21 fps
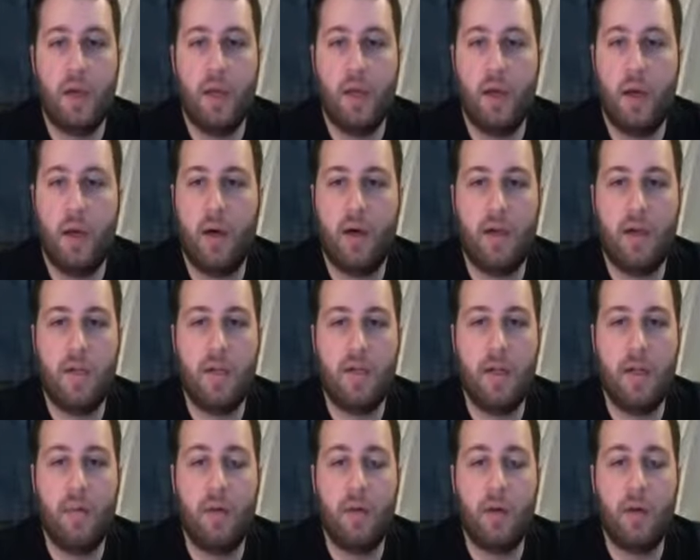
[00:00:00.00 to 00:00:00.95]
Let's say
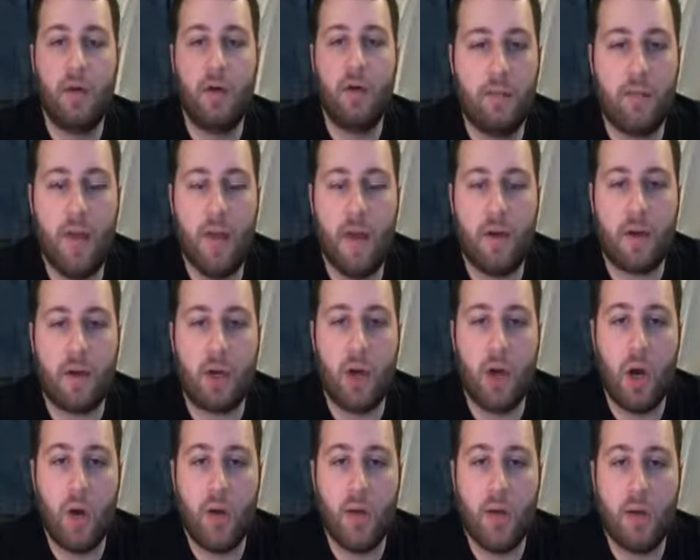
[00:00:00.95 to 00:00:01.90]
you want to learn how to
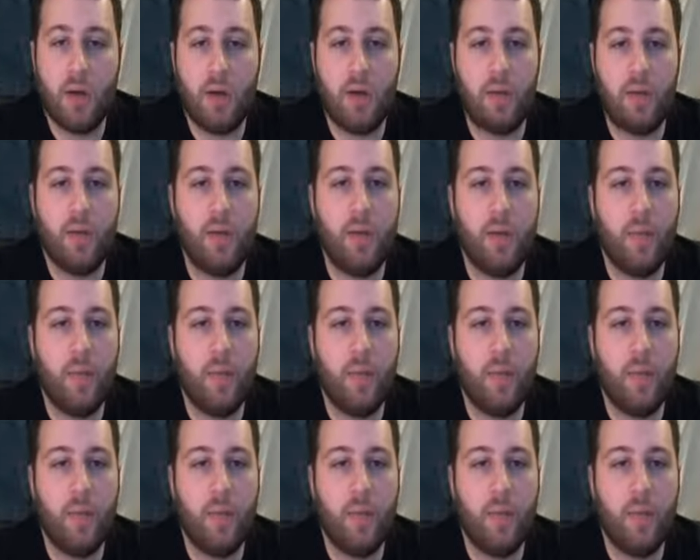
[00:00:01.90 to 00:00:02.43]
garden or